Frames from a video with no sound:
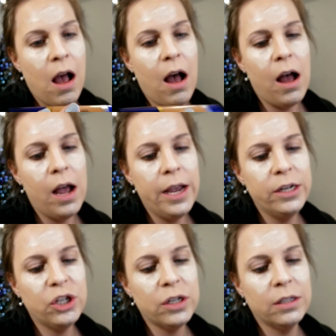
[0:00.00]
I
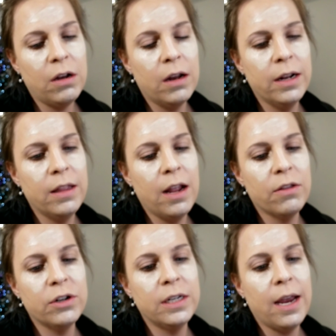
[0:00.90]
just got in the
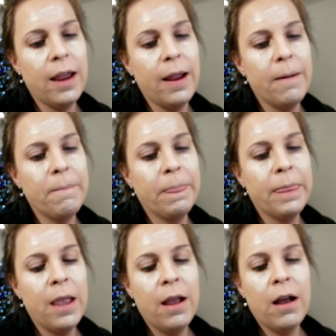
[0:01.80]
other day,
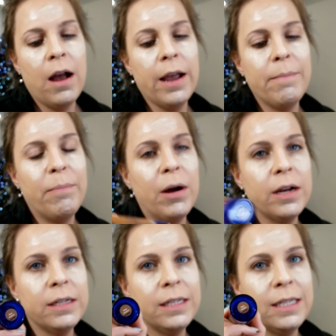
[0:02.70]
I
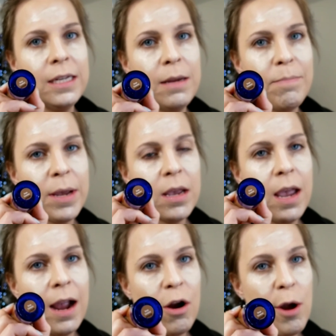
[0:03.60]
bought Deep
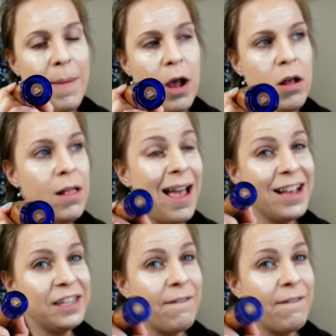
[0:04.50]
Caramel as a